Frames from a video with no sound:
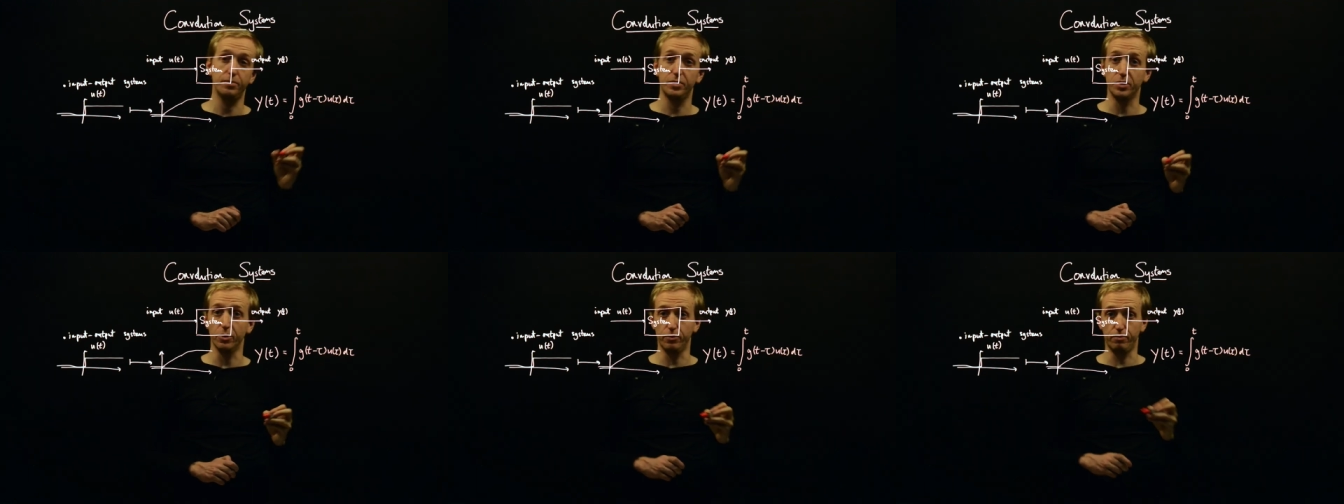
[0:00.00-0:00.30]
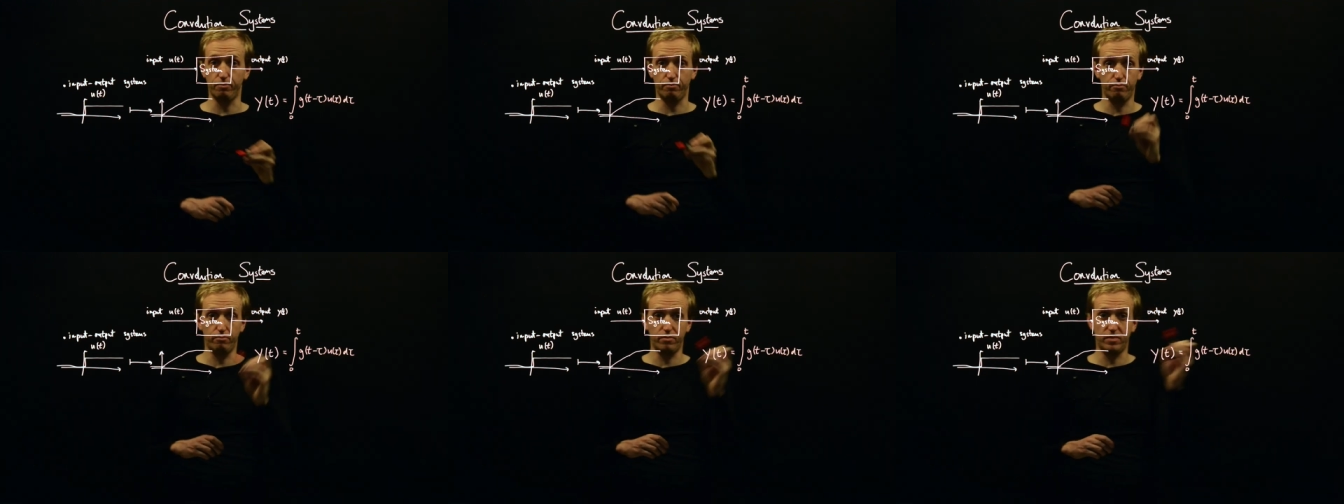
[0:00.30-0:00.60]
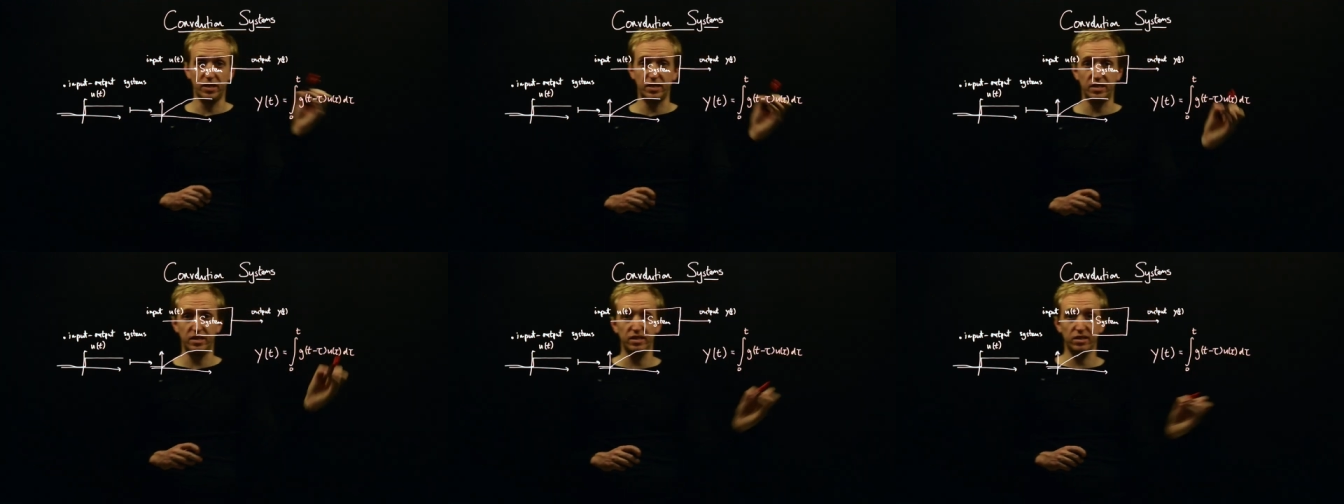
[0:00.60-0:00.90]
So
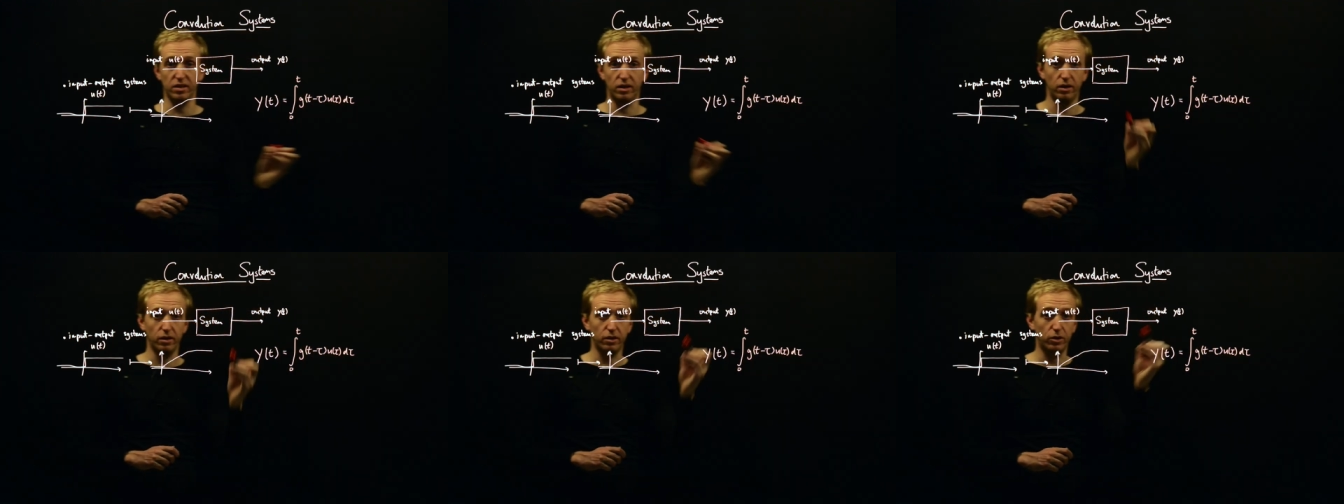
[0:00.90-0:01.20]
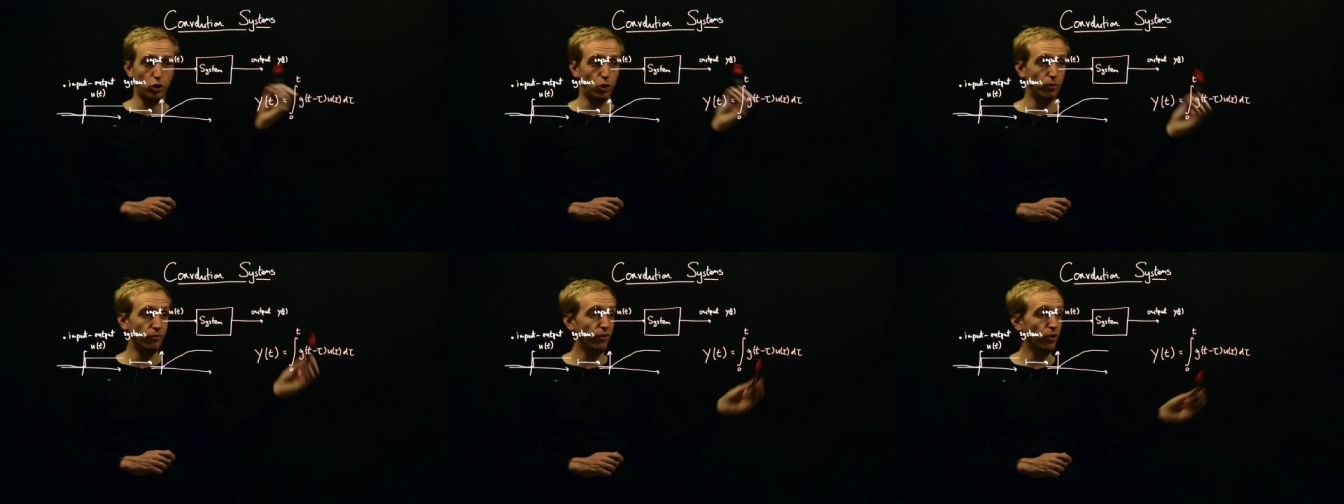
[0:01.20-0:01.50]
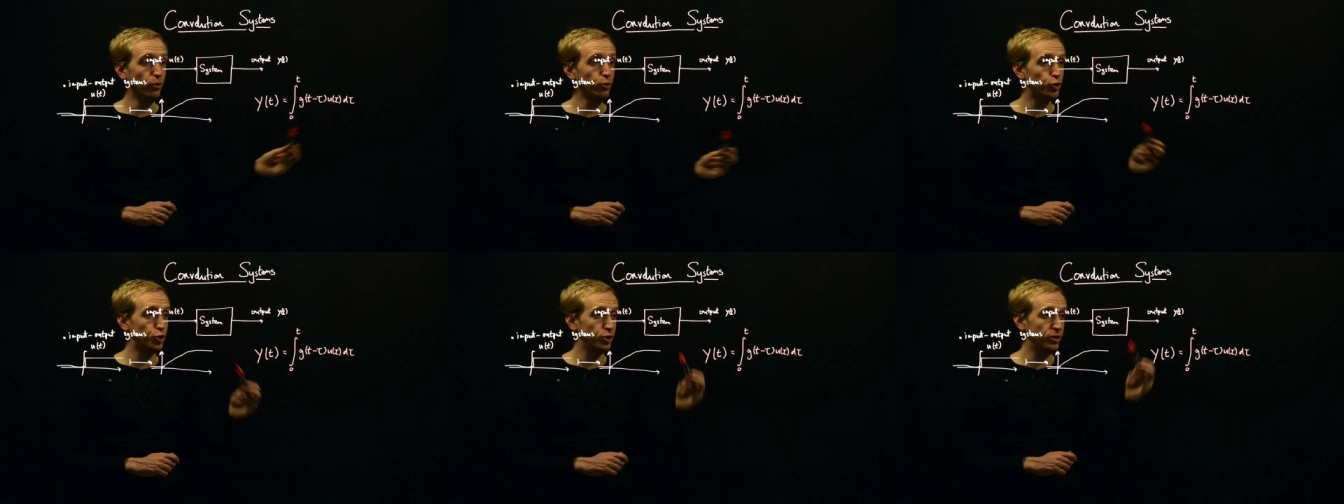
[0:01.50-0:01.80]
this is our
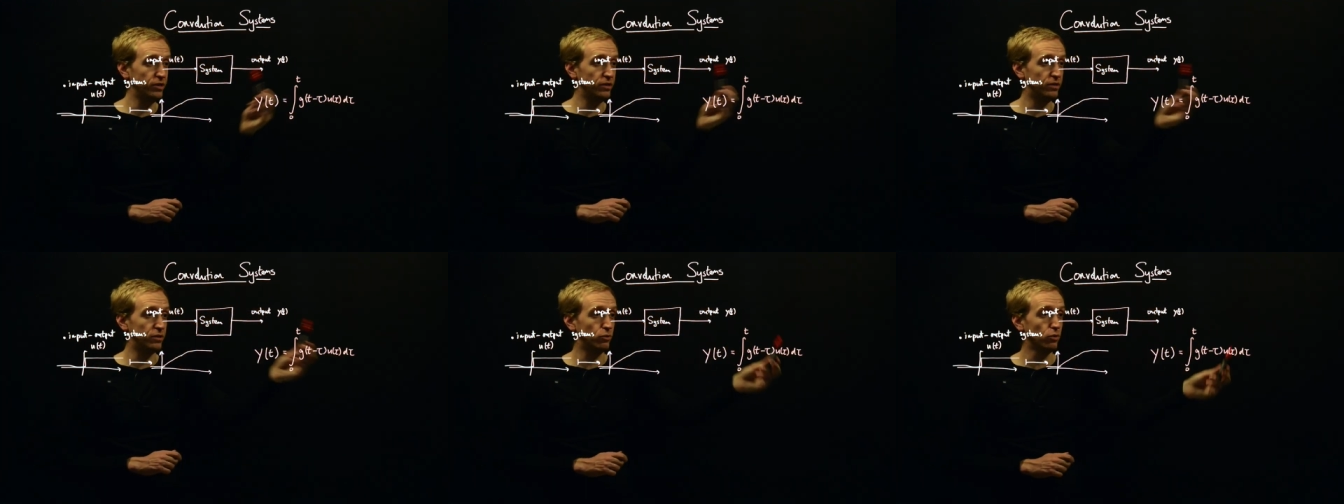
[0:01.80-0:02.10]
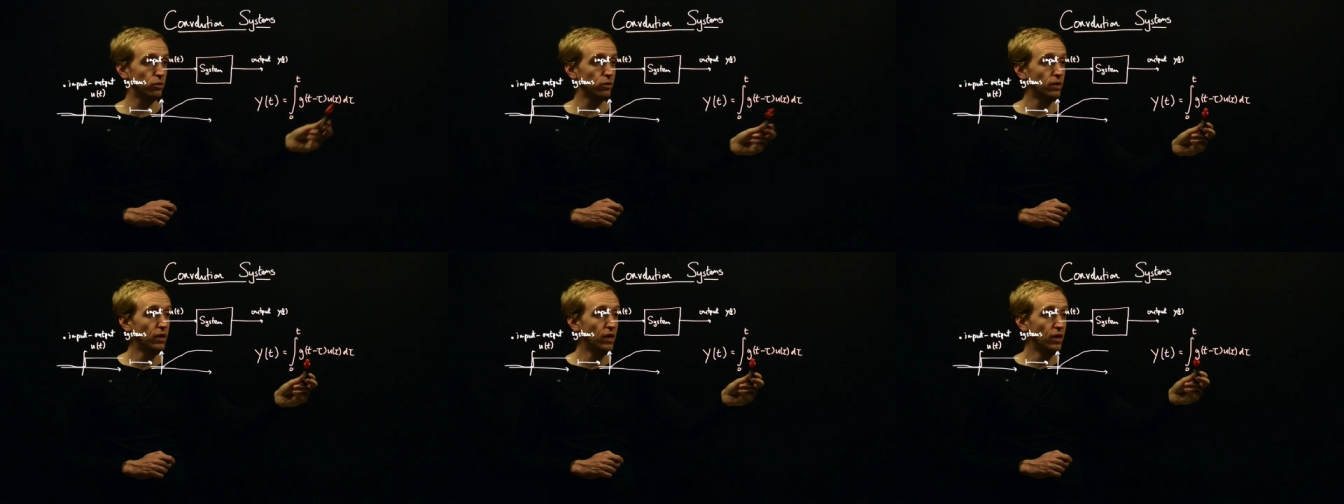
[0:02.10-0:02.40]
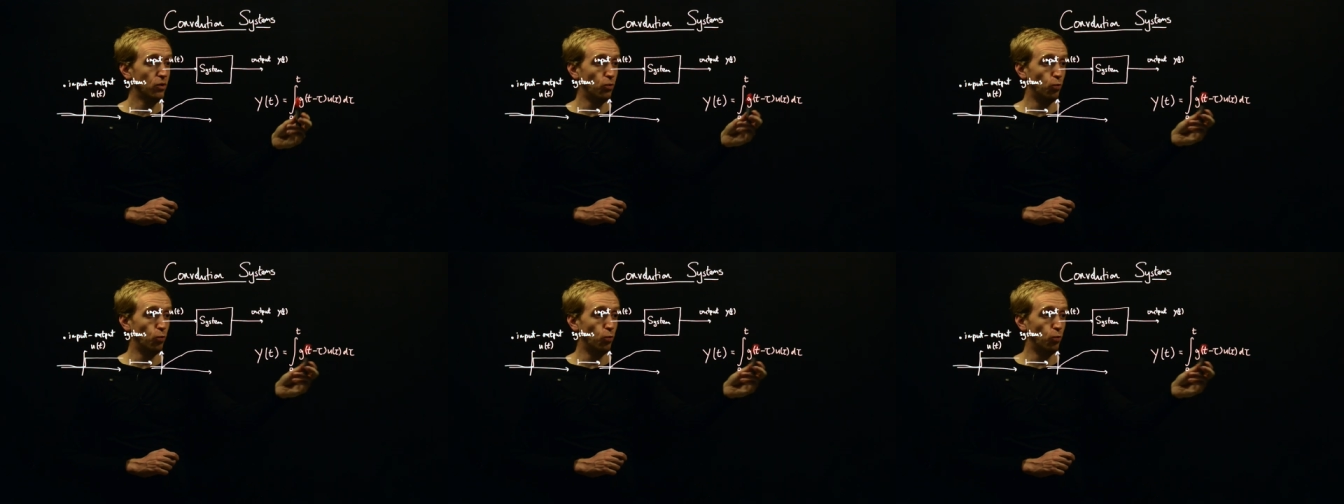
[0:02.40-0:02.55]
convolution integral.